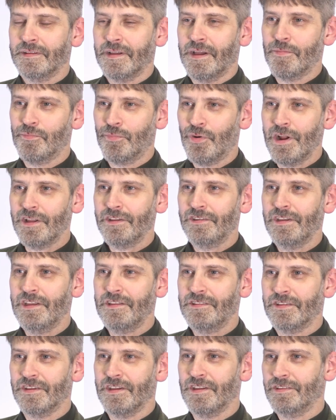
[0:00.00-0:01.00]
and
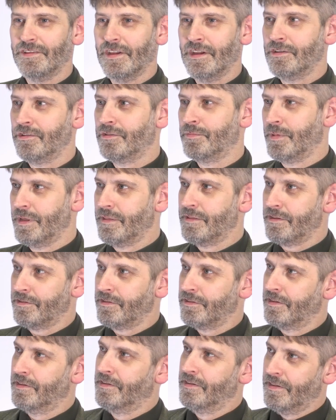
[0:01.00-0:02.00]
Brexit turns out to be
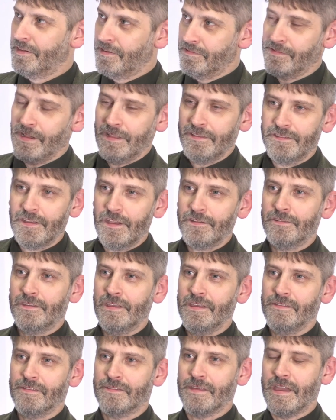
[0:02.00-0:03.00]
this
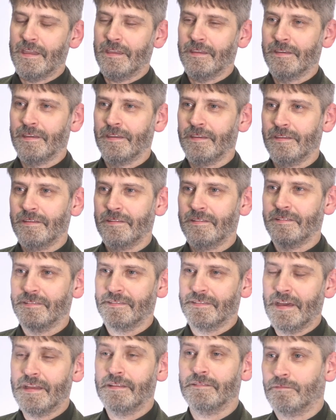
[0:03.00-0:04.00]
fantastic thing,
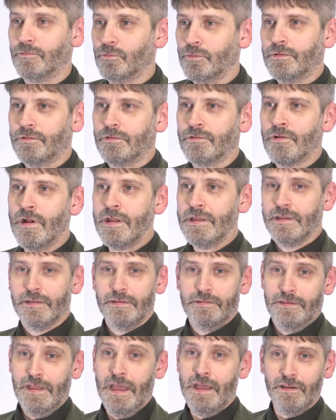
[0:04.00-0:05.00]
then great,
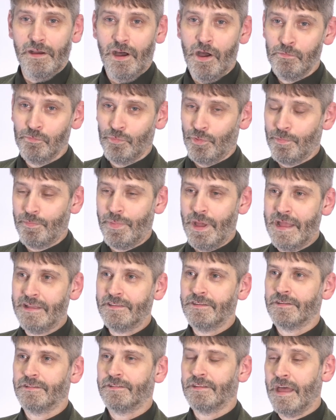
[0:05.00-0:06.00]
yeah, I'm
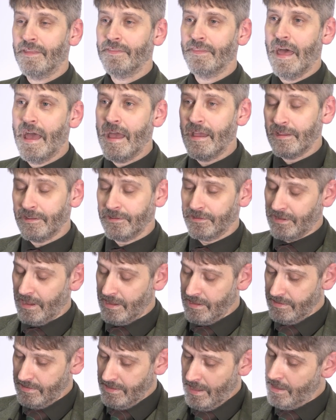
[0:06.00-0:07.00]
prepared to stand there and
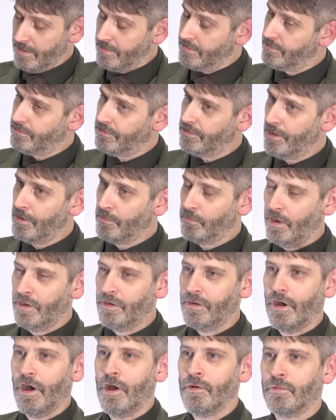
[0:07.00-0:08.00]
say, yeah, do you know
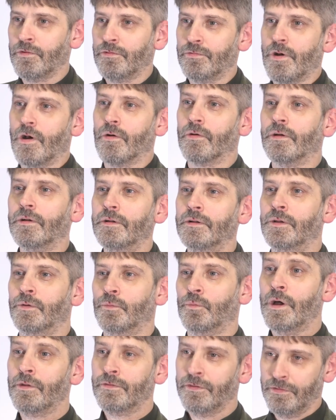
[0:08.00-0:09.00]
what, I was wrong.
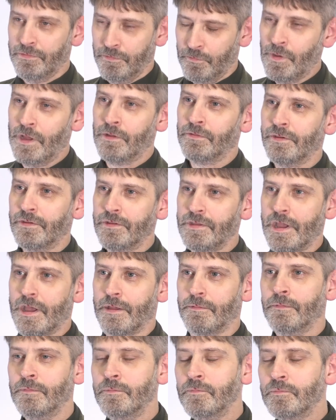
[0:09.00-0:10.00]
Well done you.